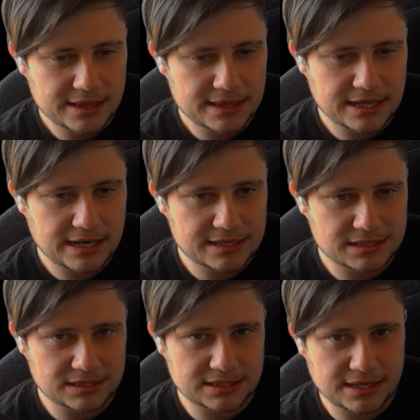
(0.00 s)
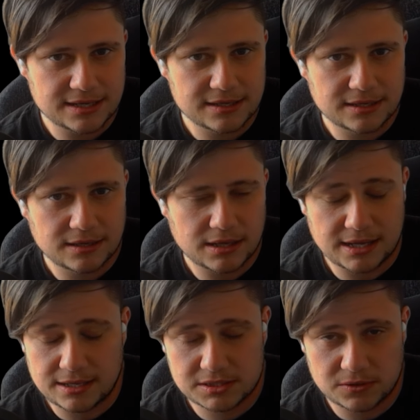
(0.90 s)
And then as a tank,
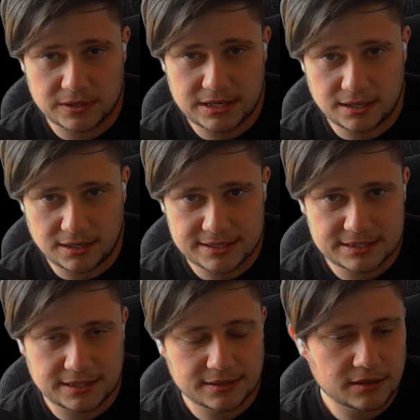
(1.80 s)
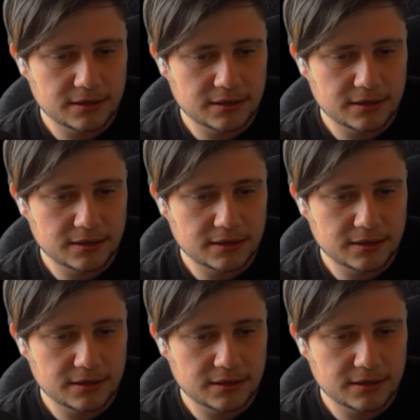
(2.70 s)
a light tank,